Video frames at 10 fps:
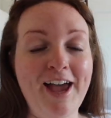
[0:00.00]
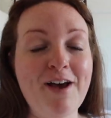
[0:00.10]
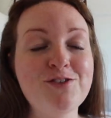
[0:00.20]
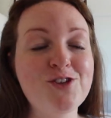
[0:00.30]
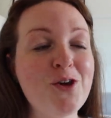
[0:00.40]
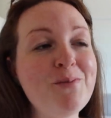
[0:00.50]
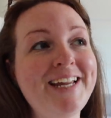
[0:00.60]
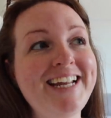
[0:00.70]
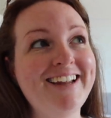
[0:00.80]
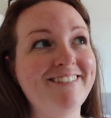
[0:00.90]
I have so
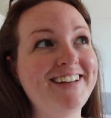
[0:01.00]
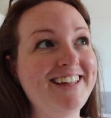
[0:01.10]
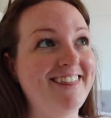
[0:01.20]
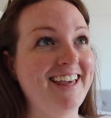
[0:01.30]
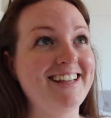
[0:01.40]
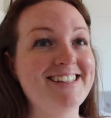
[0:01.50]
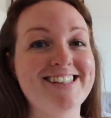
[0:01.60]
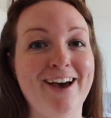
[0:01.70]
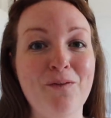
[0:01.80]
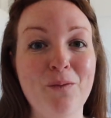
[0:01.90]
many lovely things
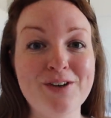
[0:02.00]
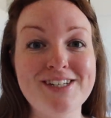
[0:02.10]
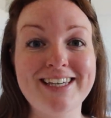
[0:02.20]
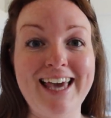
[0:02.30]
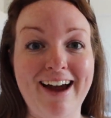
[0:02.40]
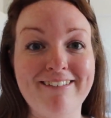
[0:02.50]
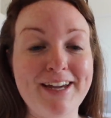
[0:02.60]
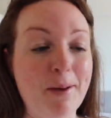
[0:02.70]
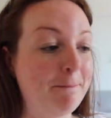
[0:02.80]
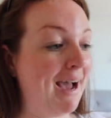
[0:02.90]
that I want to
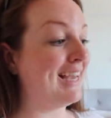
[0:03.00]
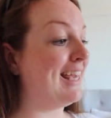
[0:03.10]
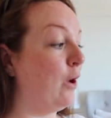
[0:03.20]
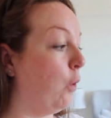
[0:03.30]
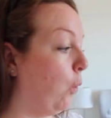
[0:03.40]
carry and pack it